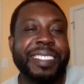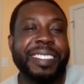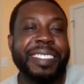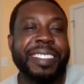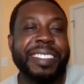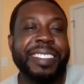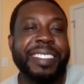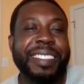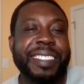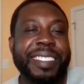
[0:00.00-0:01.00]

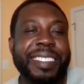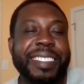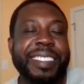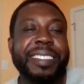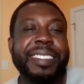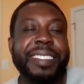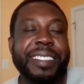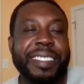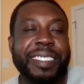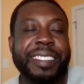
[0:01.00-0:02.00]

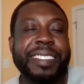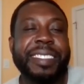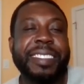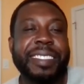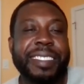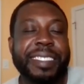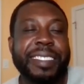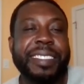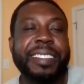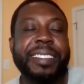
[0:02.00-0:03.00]

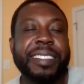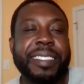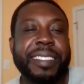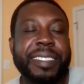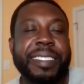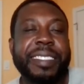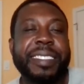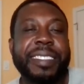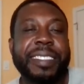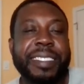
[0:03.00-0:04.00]

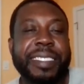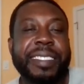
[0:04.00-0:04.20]
(not speaking)